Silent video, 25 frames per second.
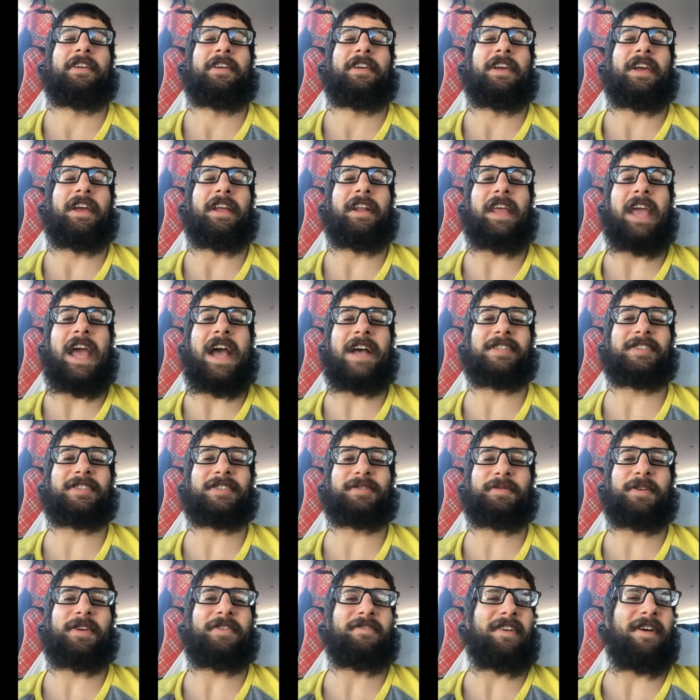And he
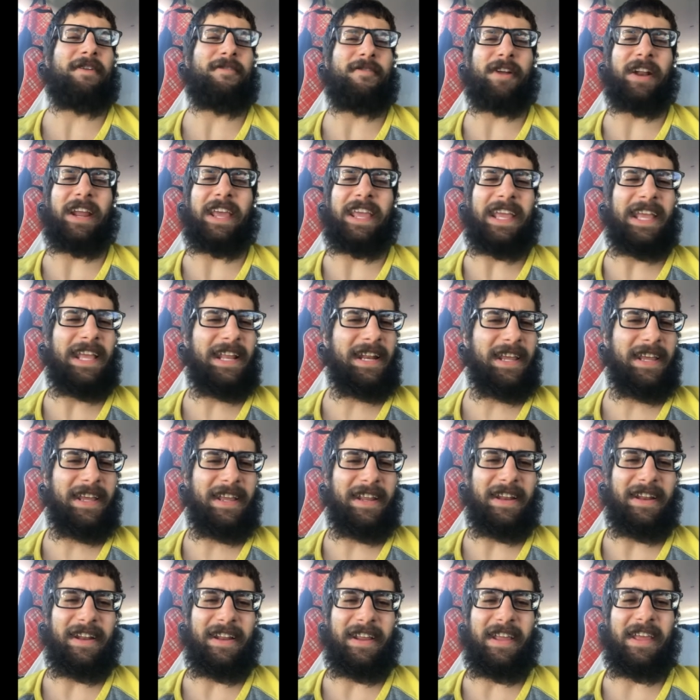asked me if I want to hit it,
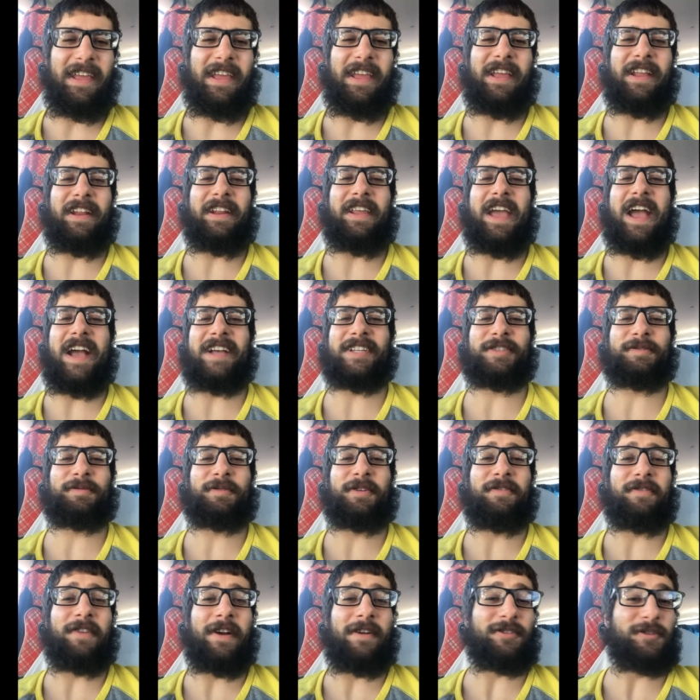and he asked
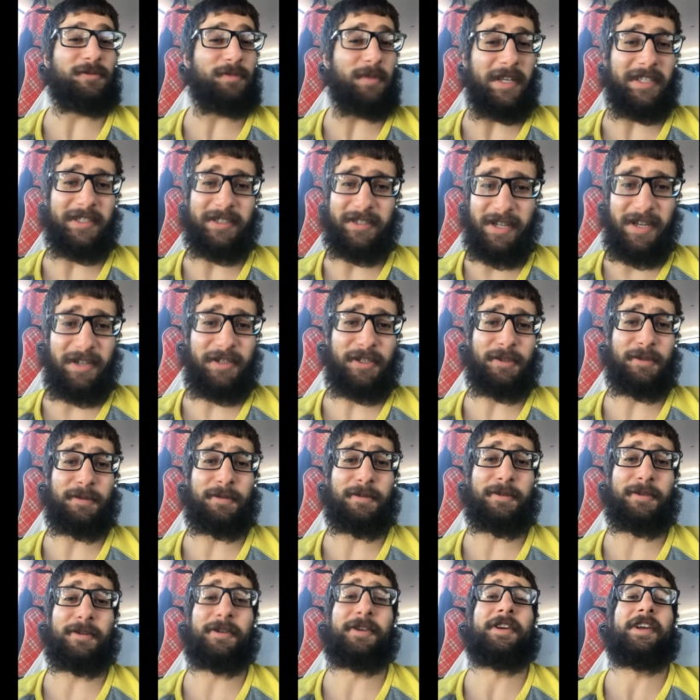me if I was
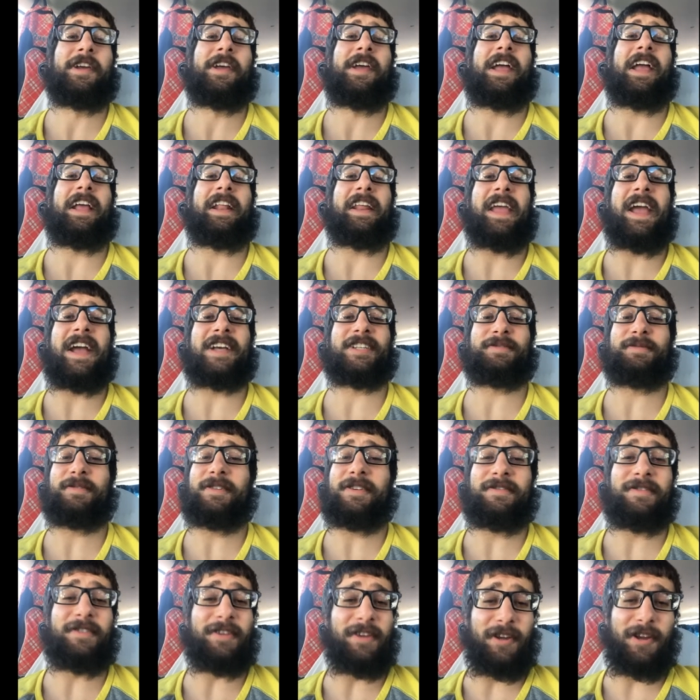bisexual, and he asked
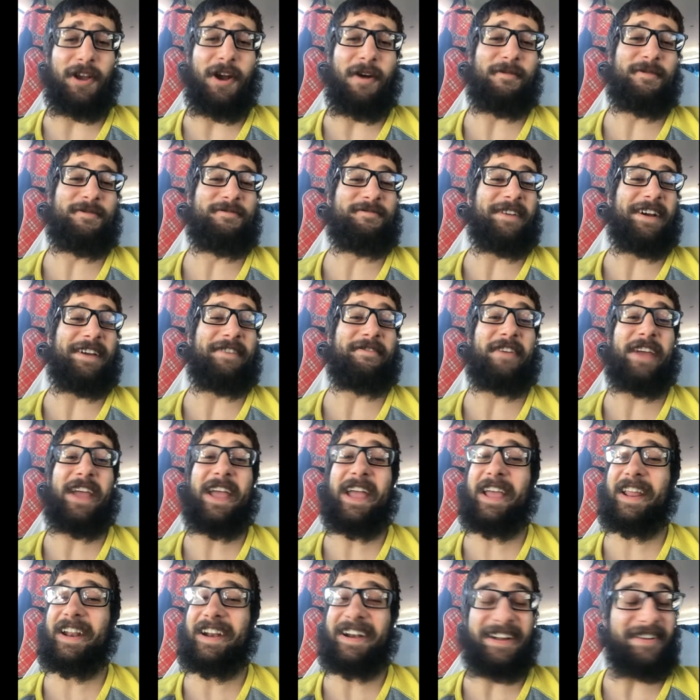me if he could come in my
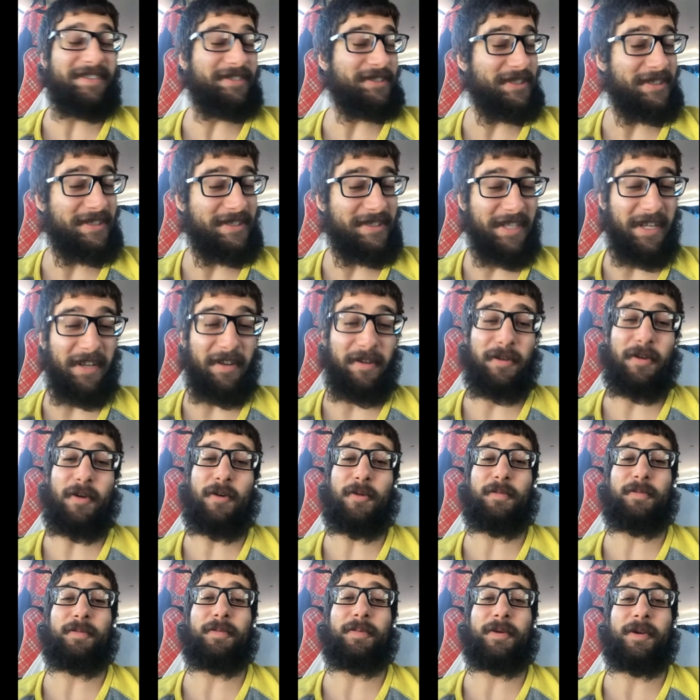van, and I was just like,
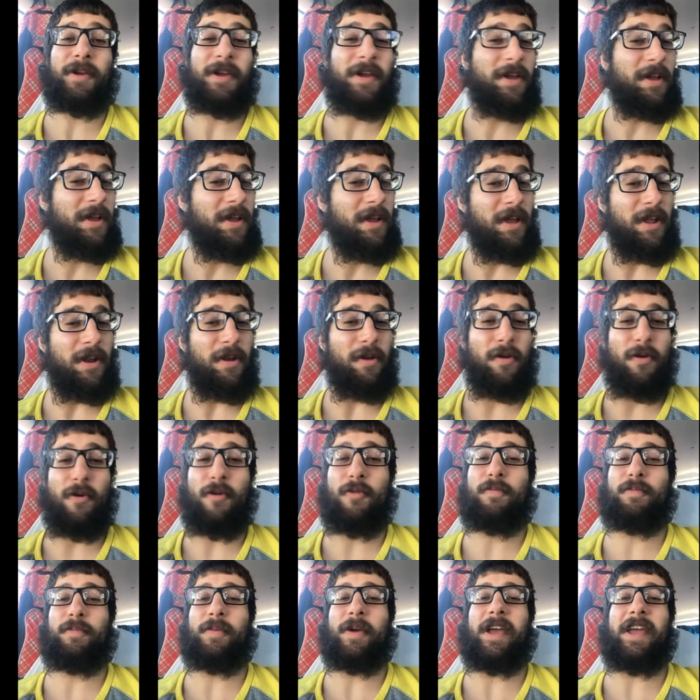nope,
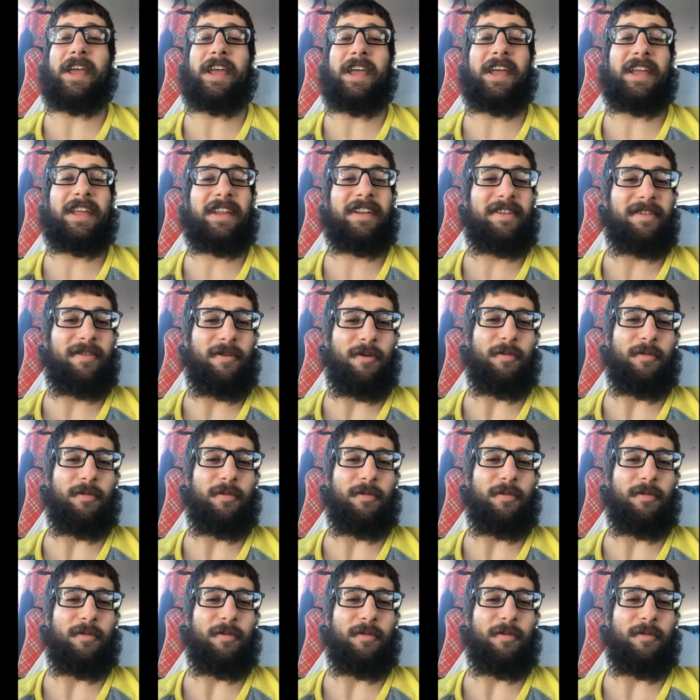nope, and